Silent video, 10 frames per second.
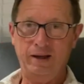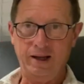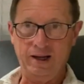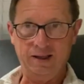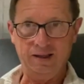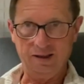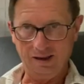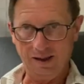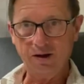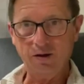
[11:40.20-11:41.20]
And I
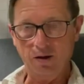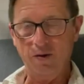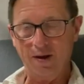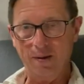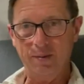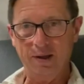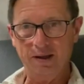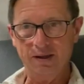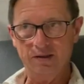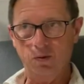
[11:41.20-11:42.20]
linger on that
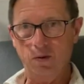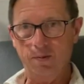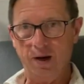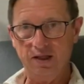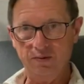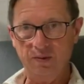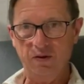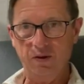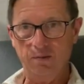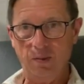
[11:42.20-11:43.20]
because it reminds me
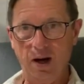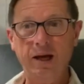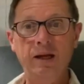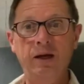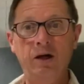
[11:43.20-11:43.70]
that my